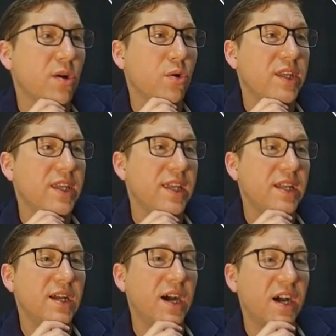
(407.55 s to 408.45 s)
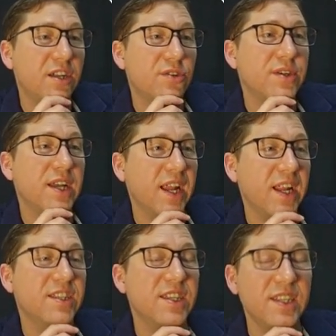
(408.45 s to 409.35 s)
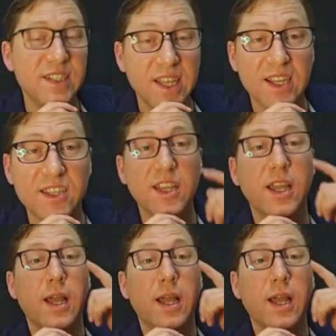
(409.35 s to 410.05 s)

only in 118 decks.